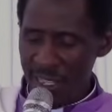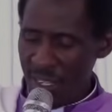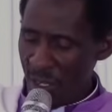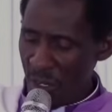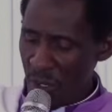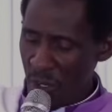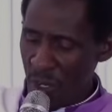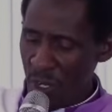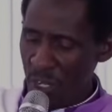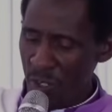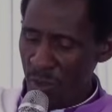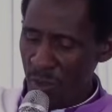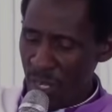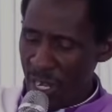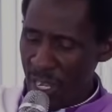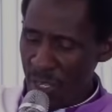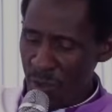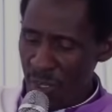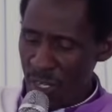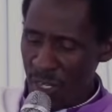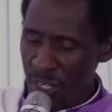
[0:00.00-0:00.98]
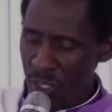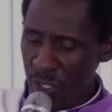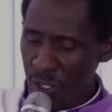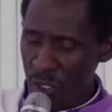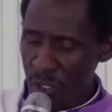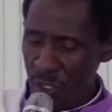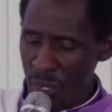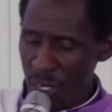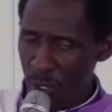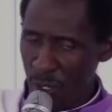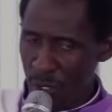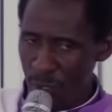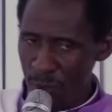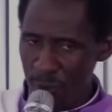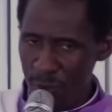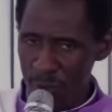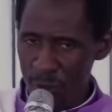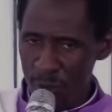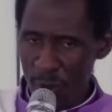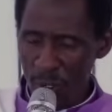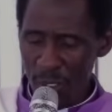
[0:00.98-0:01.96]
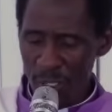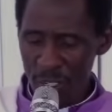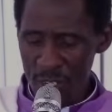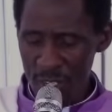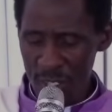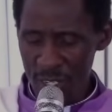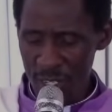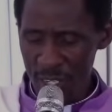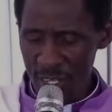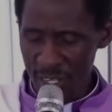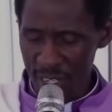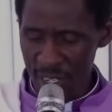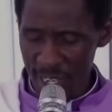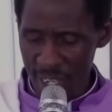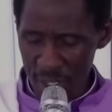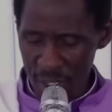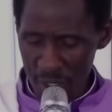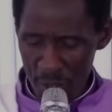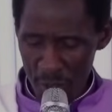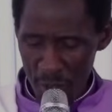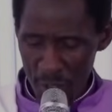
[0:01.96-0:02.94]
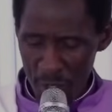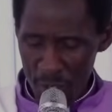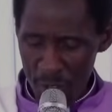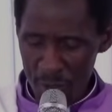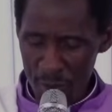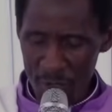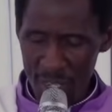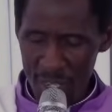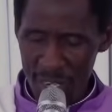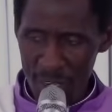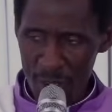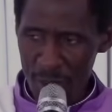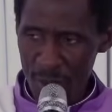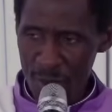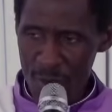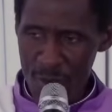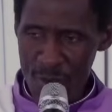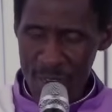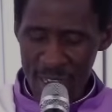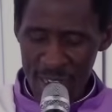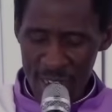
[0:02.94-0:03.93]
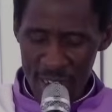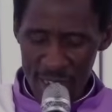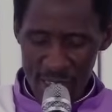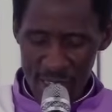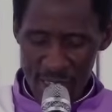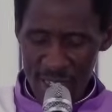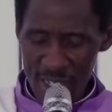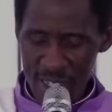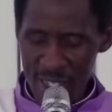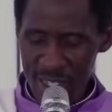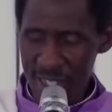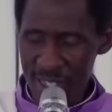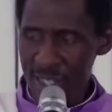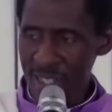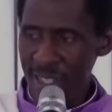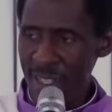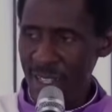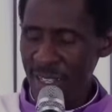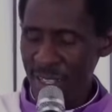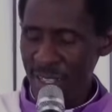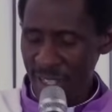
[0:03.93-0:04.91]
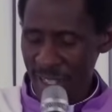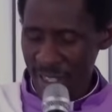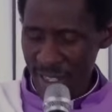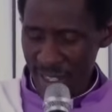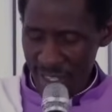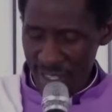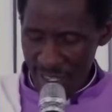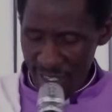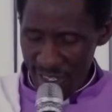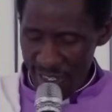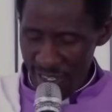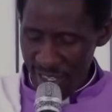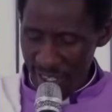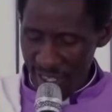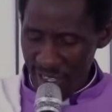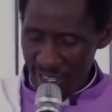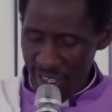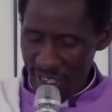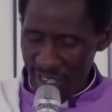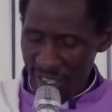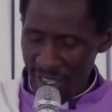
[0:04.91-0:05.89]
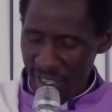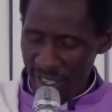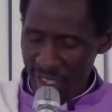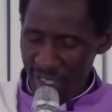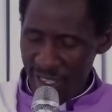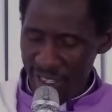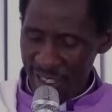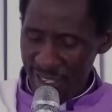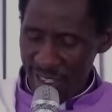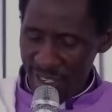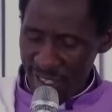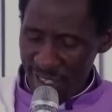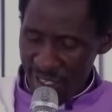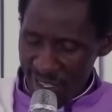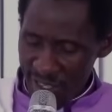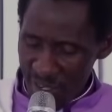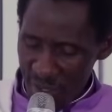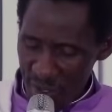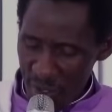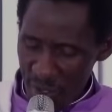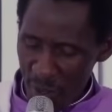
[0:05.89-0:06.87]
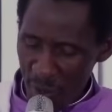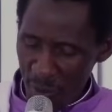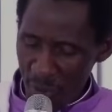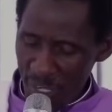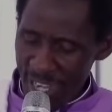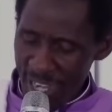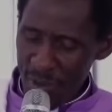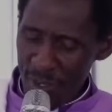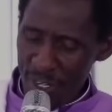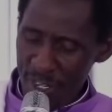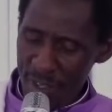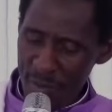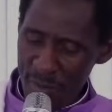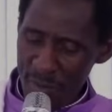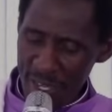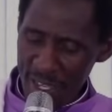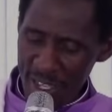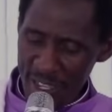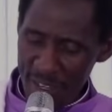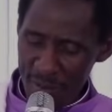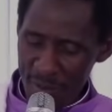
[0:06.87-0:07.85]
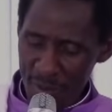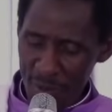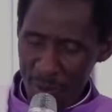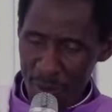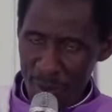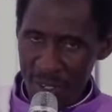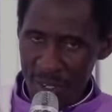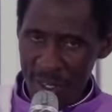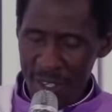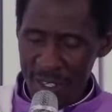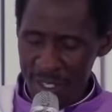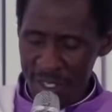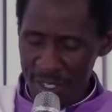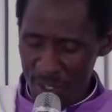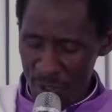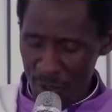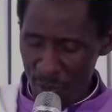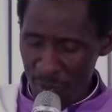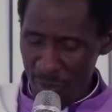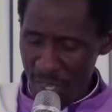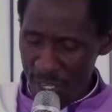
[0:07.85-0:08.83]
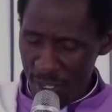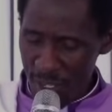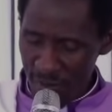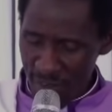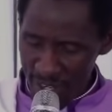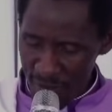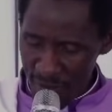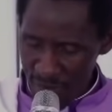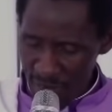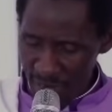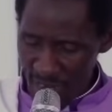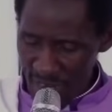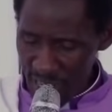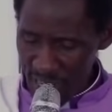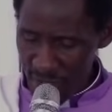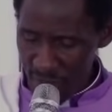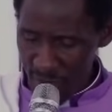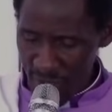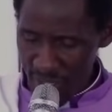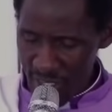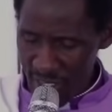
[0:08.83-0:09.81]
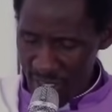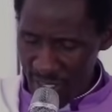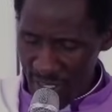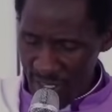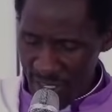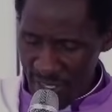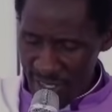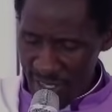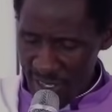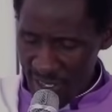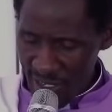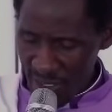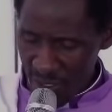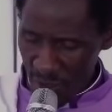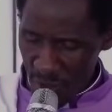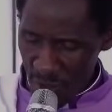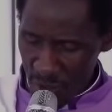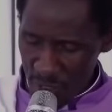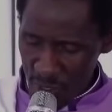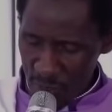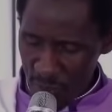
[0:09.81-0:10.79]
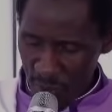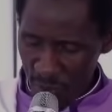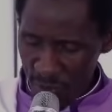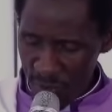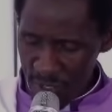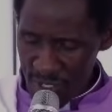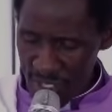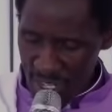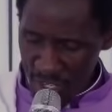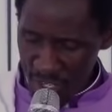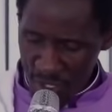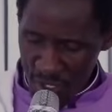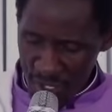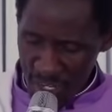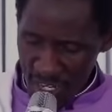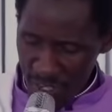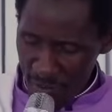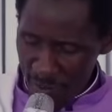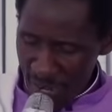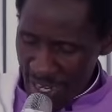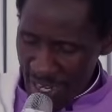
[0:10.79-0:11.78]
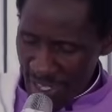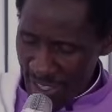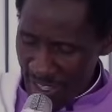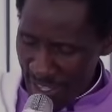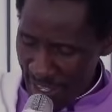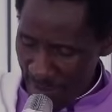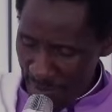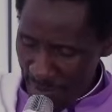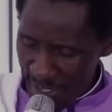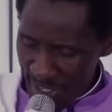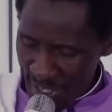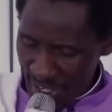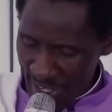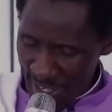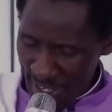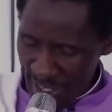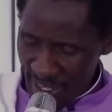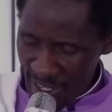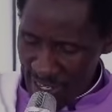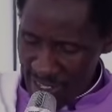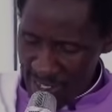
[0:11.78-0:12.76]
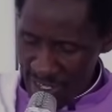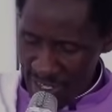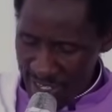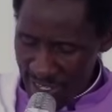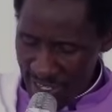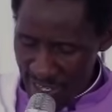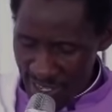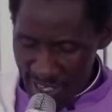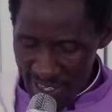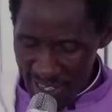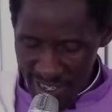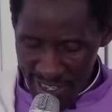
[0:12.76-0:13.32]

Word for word: God will actually show a lot of faults. I told you, a lot of weaknesses. And uh, God will actually make him look so much of an embarrassment. Those prophecies I shared back there, but I realized that uh,